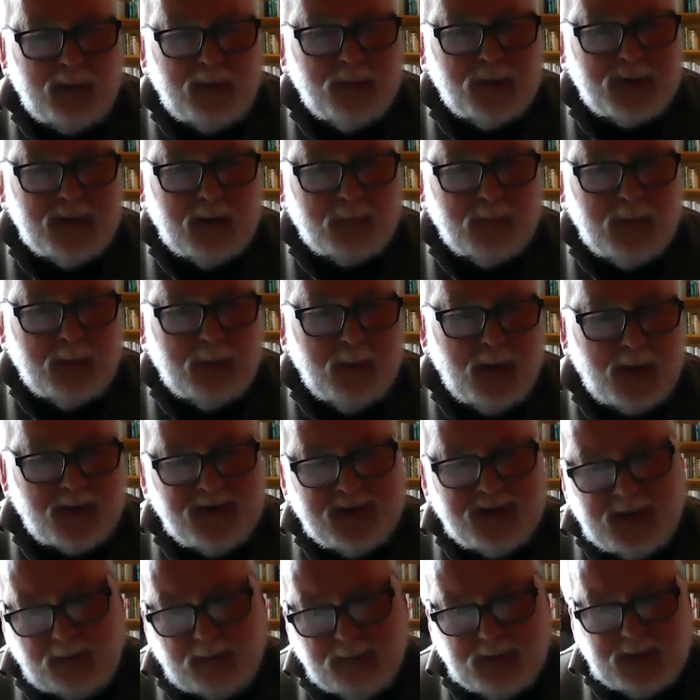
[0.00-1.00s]
5% were
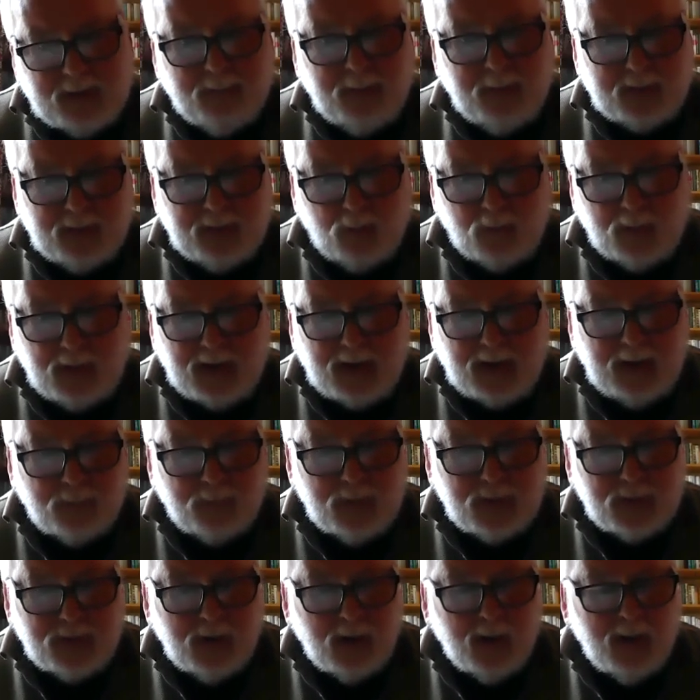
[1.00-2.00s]
Protestant. That was about the only
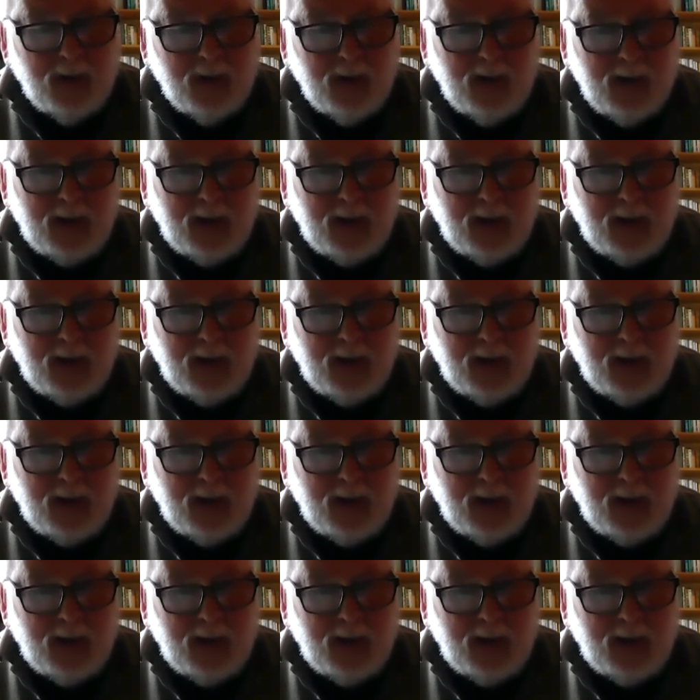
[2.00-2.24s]
difference.